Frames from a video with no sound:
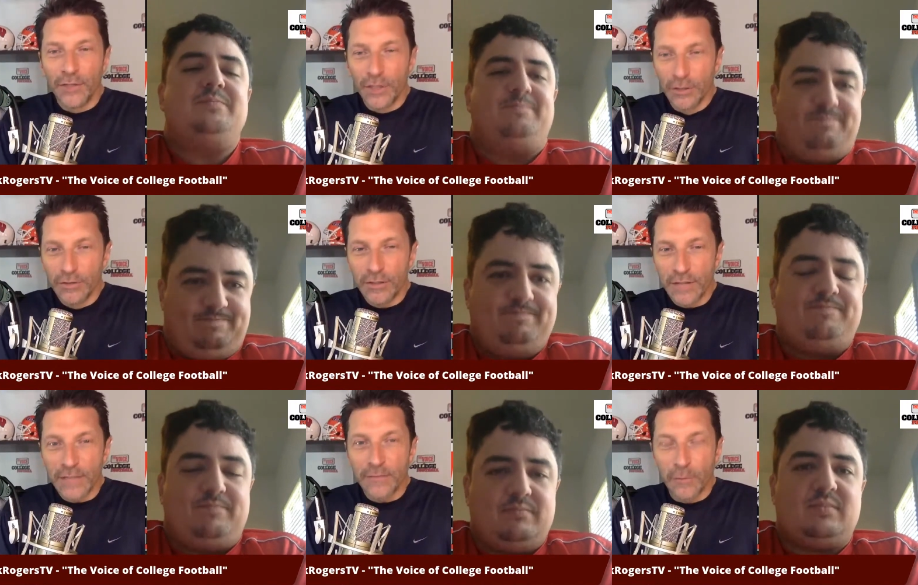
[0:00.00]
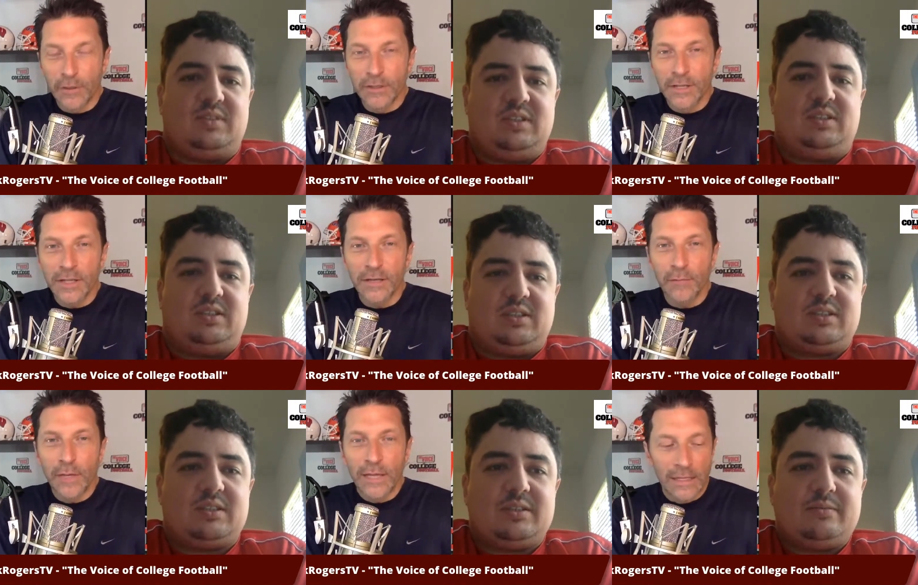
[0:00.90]
Speaker 1: June. So that's 4
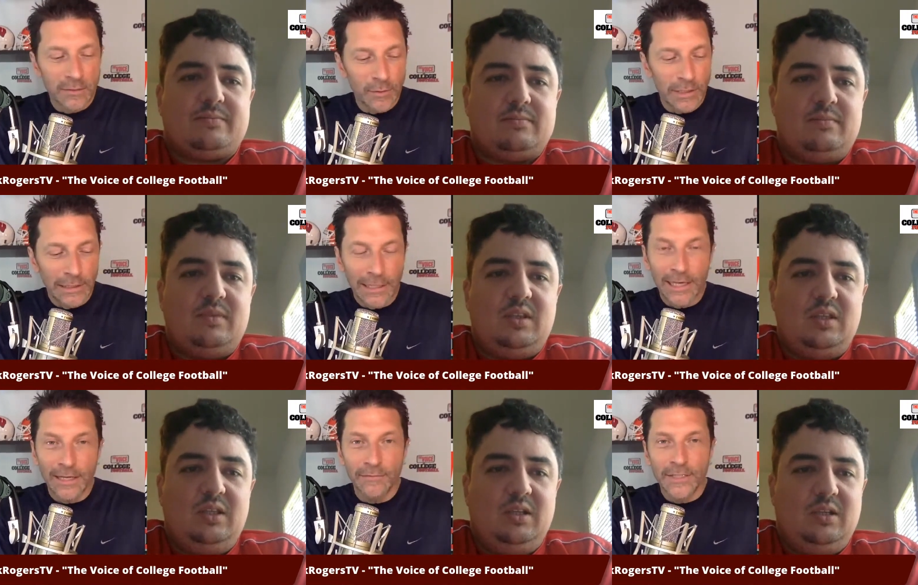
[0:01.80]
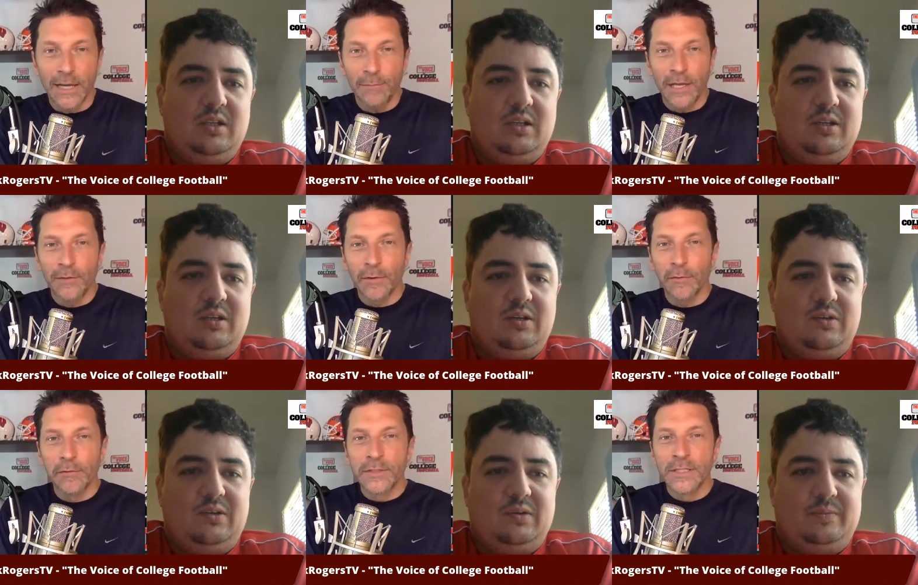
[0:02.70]
consecutive weekends with a lot of top-line
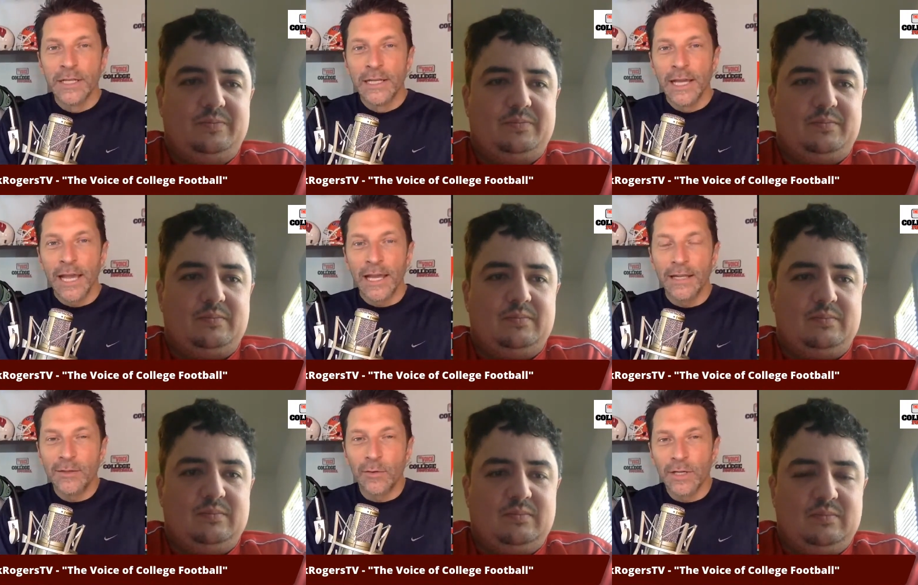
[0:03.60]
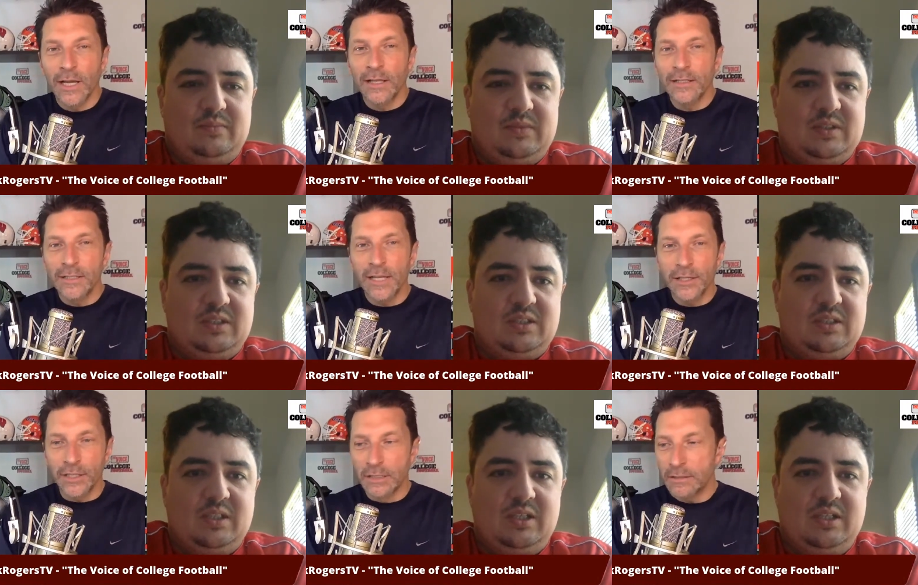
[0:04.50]
recruits headed toward College
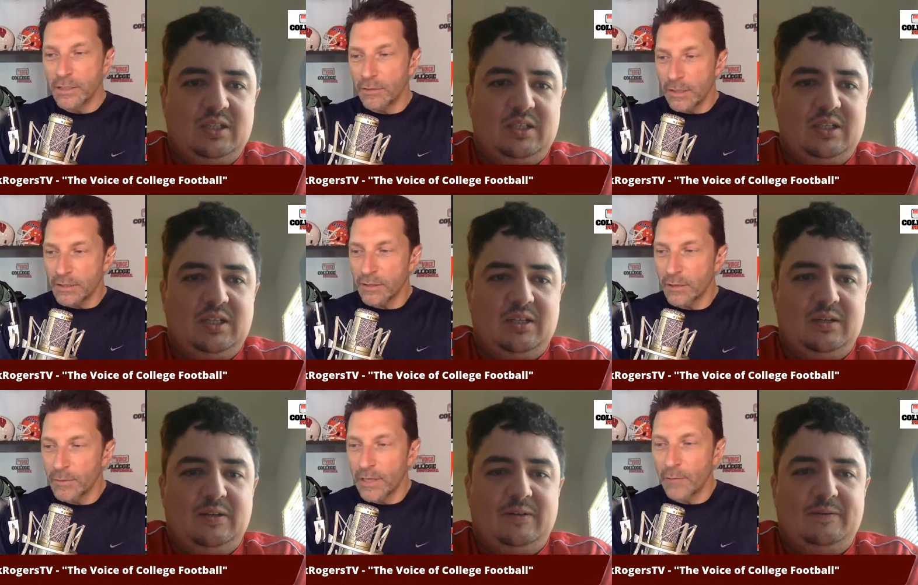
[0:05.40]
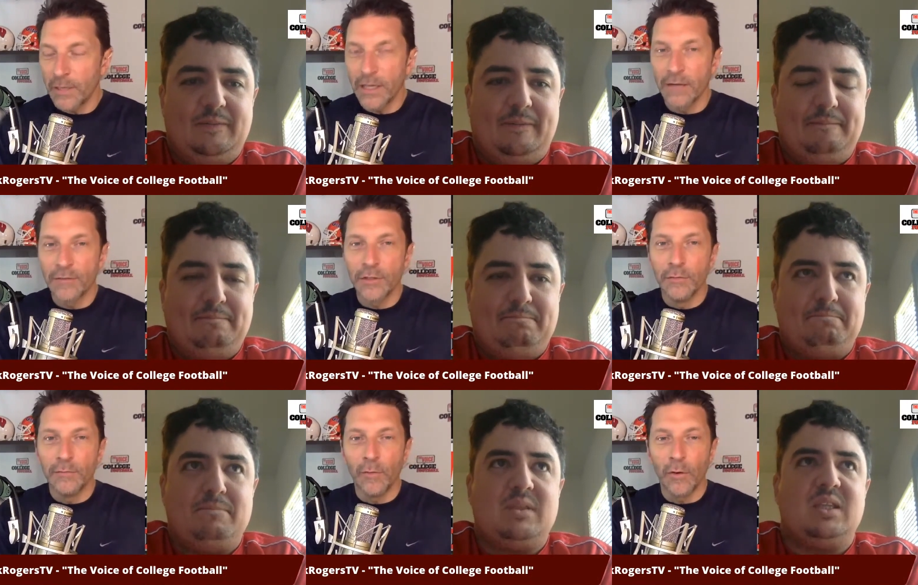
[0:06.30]
Station. So let's start with that weekend of
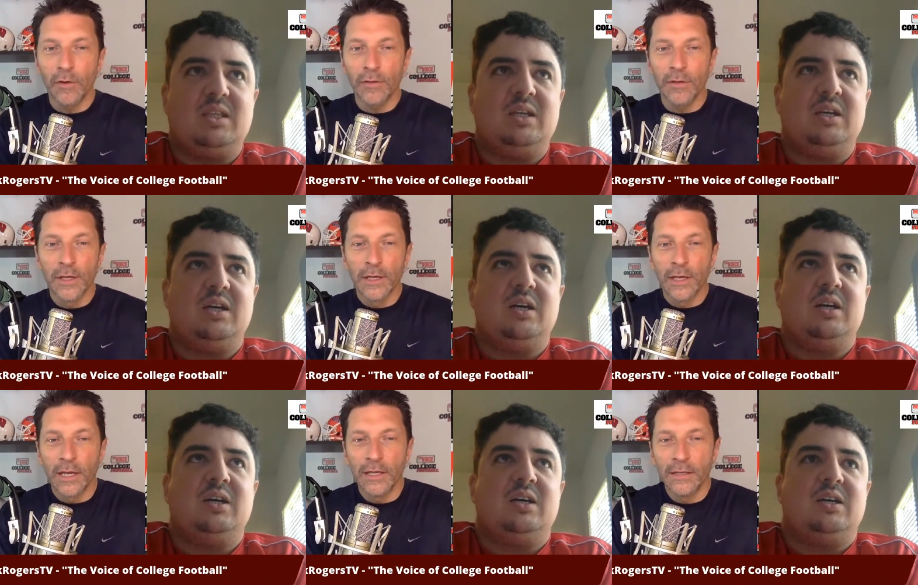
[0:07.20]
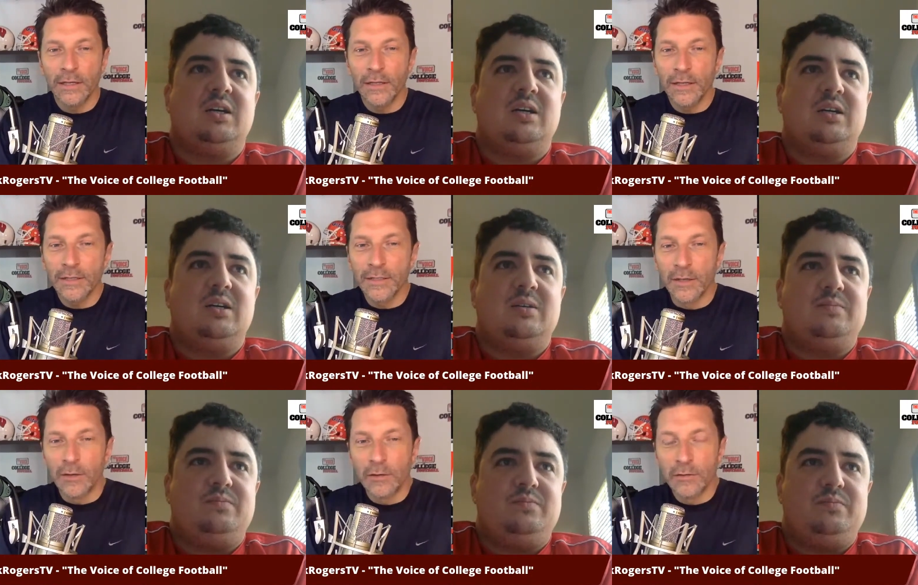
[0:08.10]
June 4th. And let us
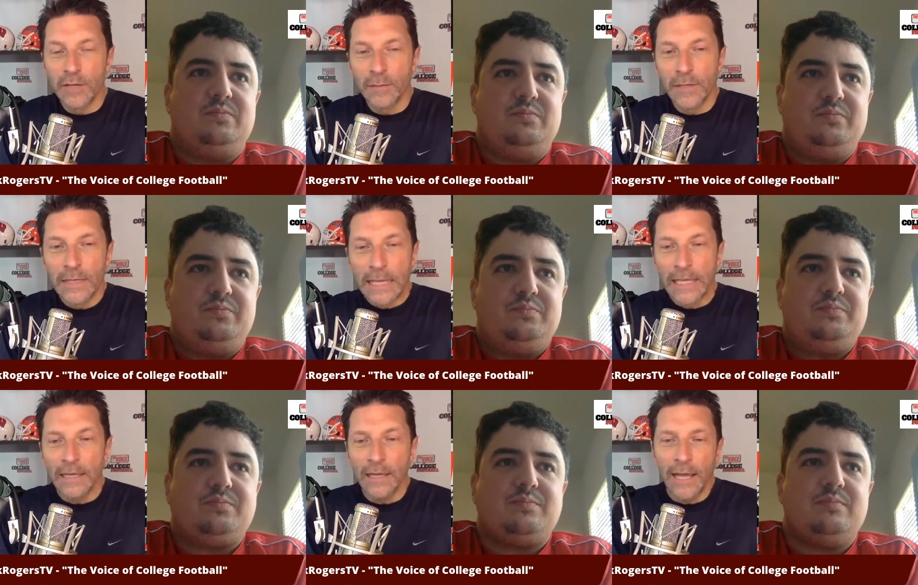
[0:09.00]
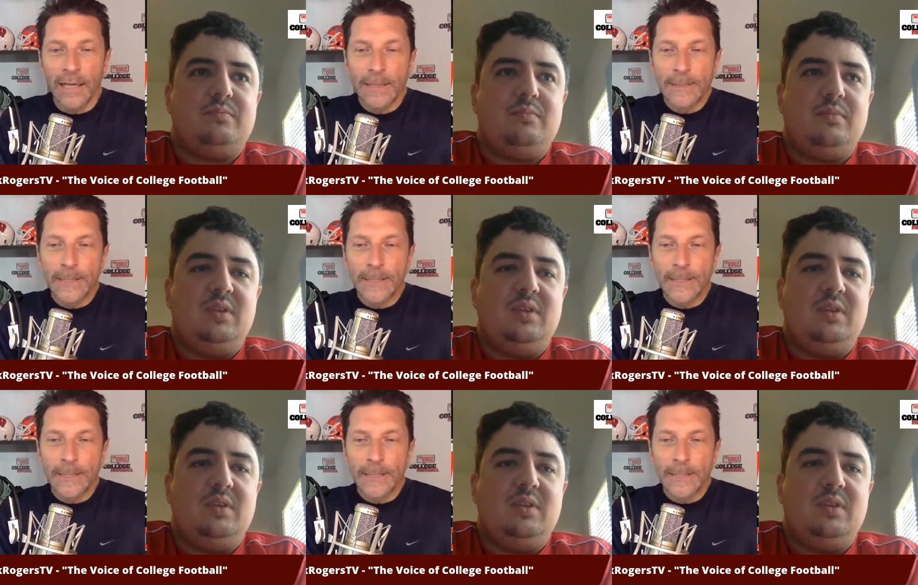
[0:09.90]
know who's coming in and